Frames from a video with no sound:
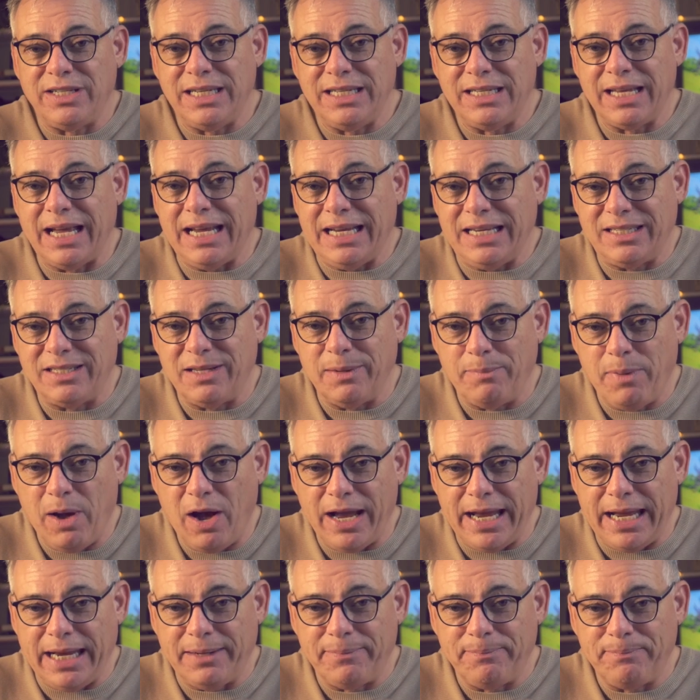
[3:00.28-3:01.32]
days to
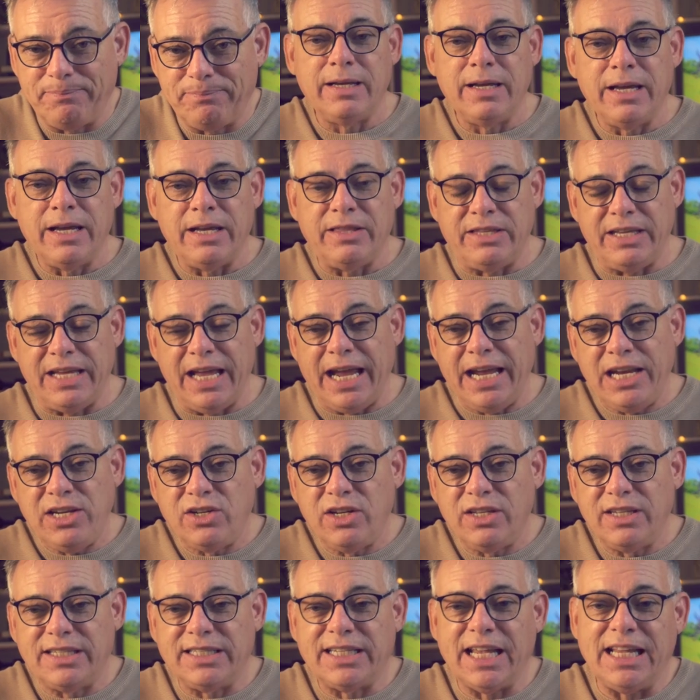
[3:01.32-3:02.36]
buy it. The
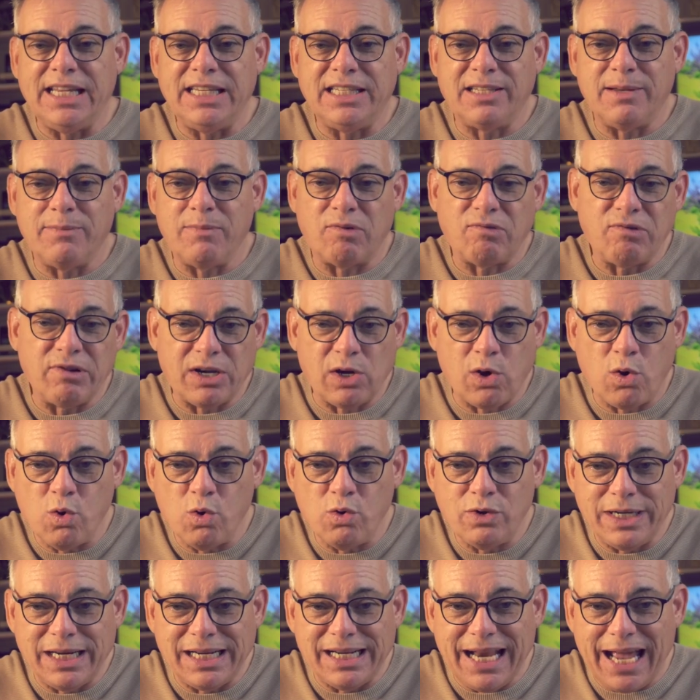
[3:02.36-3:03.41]
agent sends them a
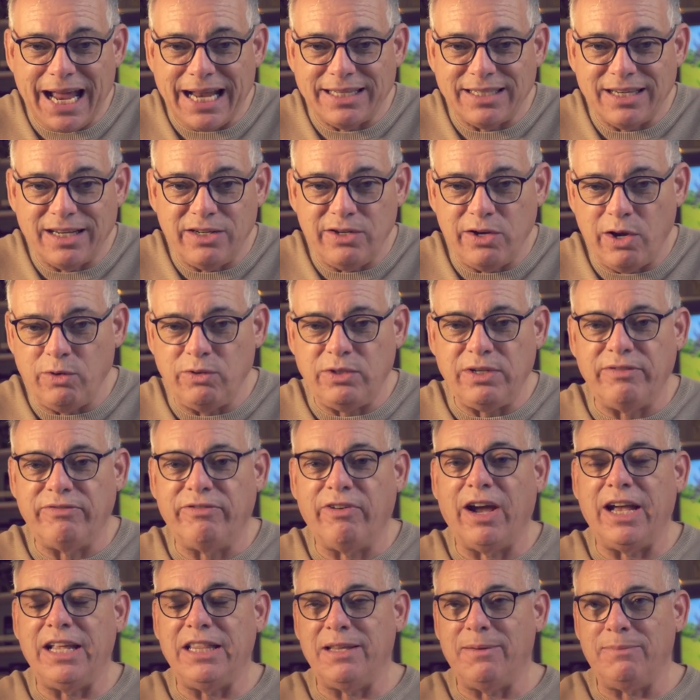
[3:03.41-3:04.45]
recorded letter
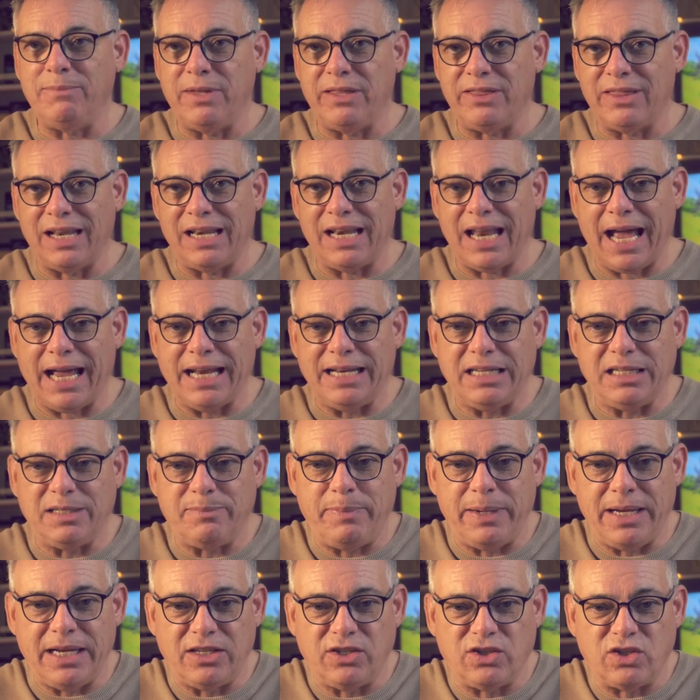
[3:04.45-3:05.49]
notifying them that the land is
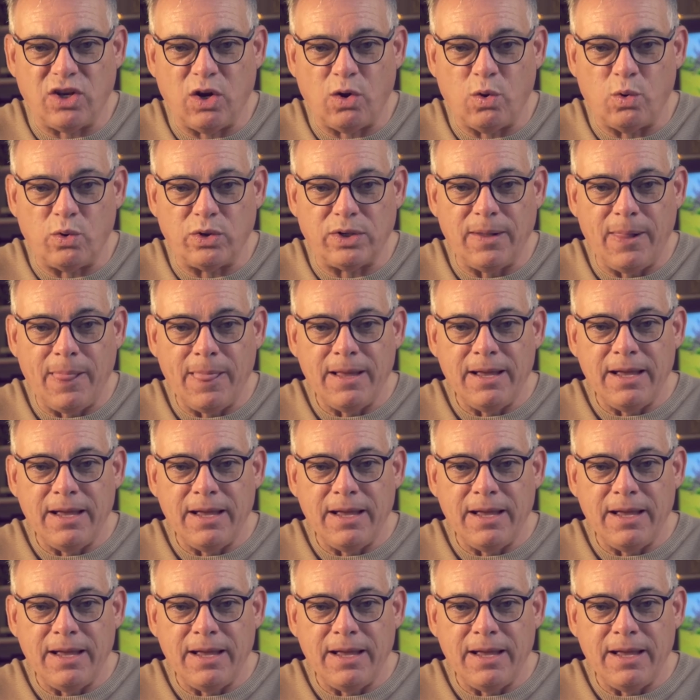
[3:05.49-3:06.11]
being sold.